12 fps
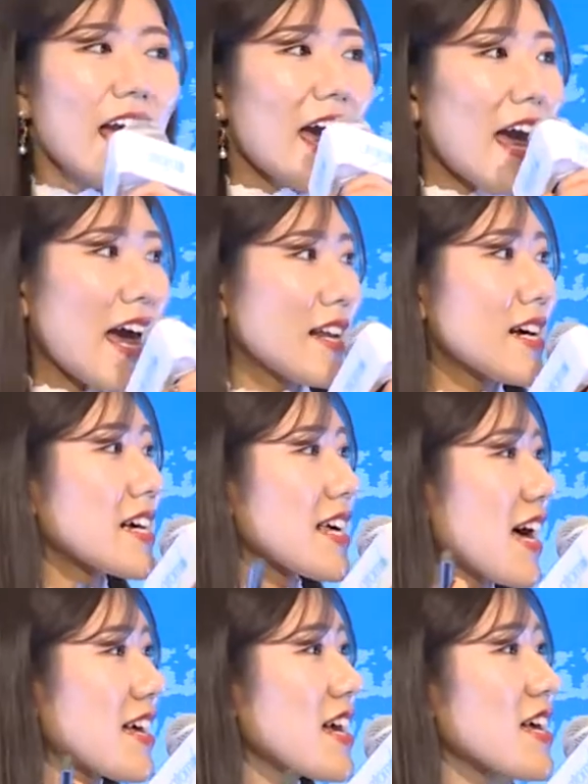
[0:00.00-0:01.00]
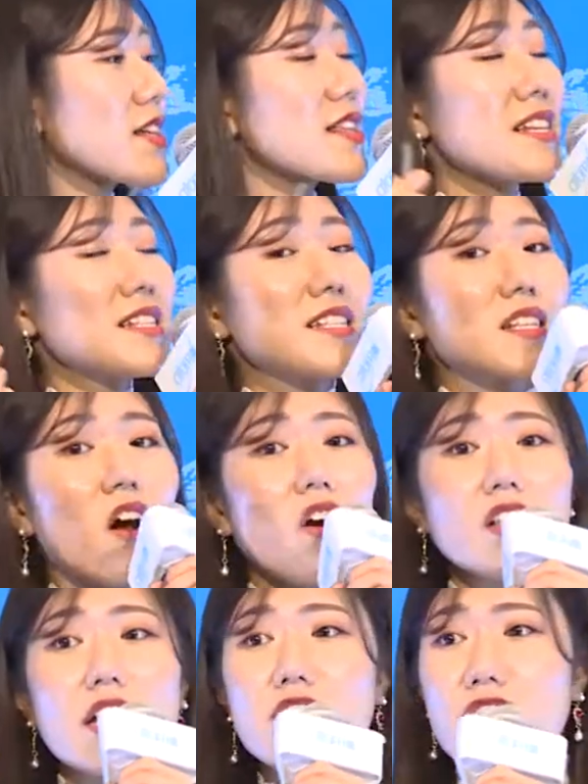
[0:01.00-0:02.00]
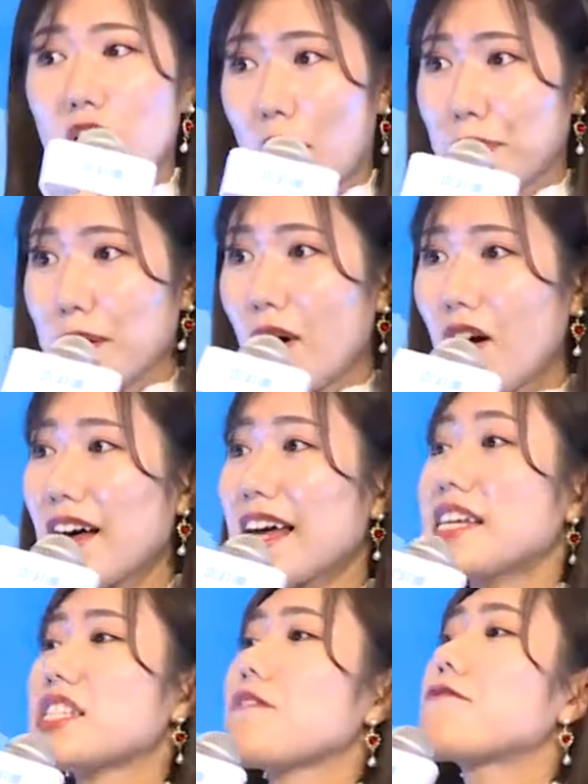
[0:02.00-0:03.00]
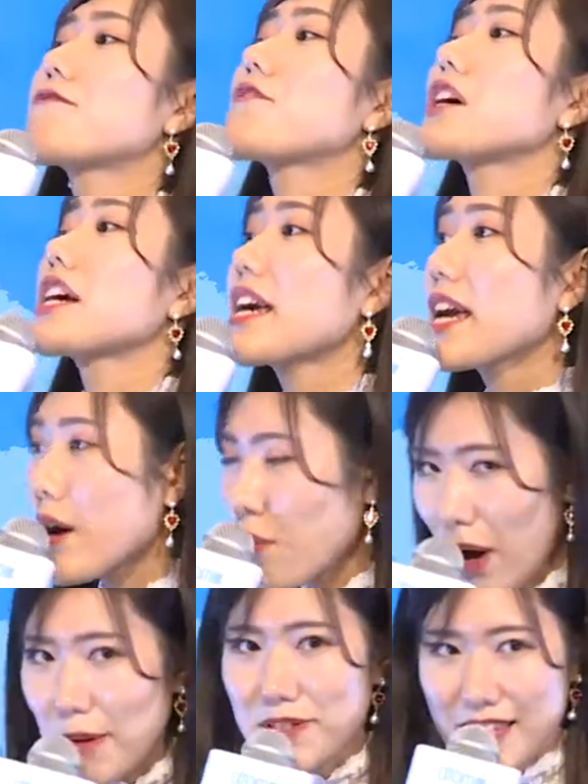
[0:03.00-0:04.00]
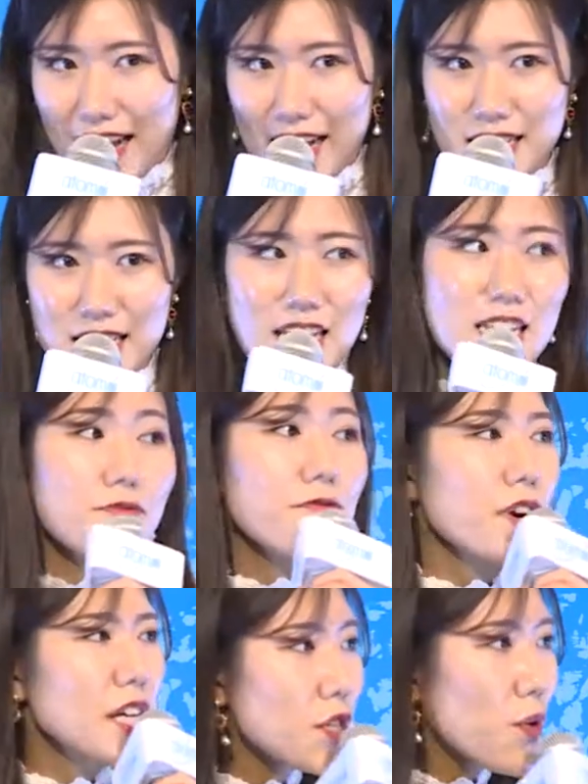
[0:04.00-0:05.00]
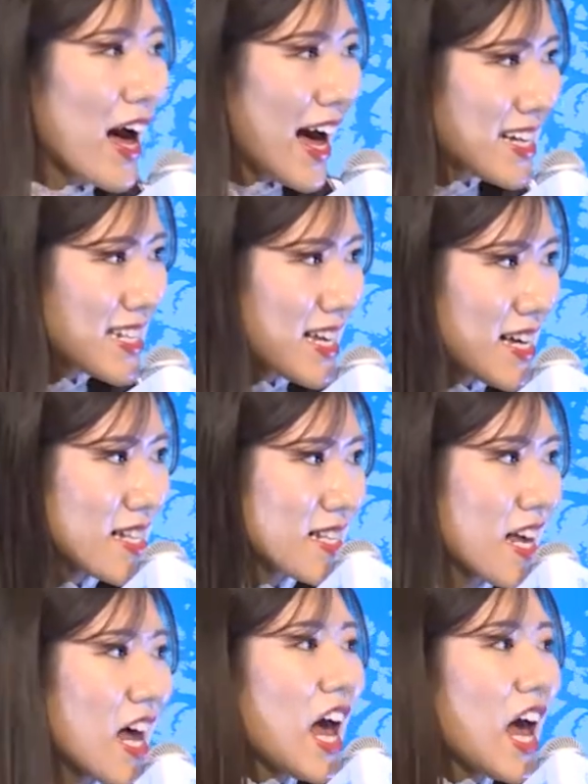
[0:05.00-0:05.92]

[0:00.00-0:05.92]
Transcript: And again, this is an online shopping mall and it's a free website. It's free to access.